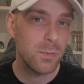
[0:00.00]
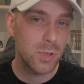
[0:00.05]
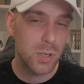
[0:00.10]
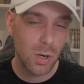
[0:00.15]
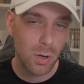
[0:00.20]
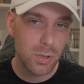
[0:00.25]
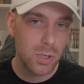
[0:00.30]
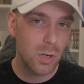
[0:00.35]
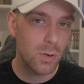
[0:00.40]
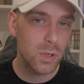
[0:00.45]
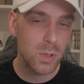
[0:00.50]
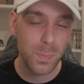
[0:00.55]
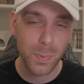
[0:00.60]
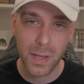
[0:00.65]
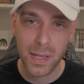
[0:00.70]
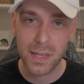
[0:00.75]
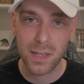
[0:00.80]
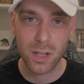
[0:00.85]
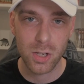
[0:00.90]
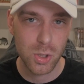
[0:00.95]
Jojo is
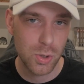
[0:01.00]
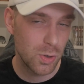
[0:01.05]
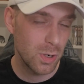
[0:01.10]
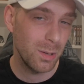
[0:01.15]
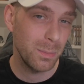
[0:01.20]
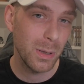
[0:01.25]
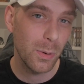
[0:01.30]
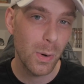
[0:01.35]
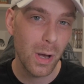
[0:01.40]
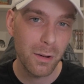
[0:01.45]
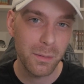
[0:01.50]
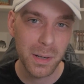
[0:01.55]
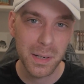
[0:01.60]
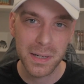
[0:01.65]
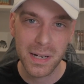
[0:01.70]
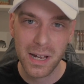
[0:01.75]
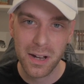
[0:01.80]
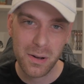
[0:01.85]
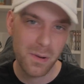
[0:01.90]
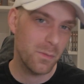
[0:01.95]
playing extremely well right
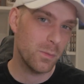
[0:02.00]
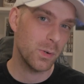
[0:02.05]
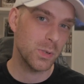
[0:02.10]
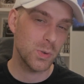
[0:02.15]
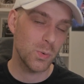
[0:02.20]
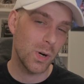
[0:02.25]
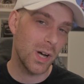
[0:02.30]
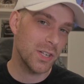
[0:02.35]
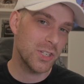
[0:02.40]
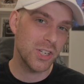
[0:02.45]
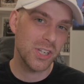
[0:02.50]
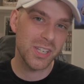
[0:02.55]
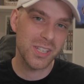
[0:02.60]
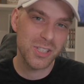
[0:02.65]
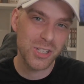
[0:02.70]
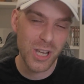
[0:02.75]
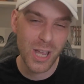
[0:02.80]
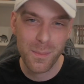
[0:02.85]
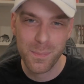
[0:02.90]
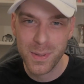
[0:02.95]
now. Everyone's watching in
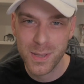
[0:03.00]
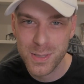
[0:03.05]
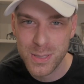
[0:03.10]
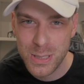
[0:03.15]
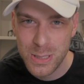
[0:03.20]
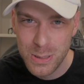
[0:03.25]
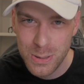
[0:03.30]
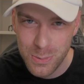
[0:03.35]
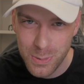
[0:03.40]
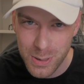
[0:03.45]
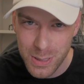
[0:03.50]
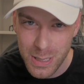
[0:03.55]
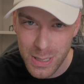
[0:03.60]
Champions Queue, where he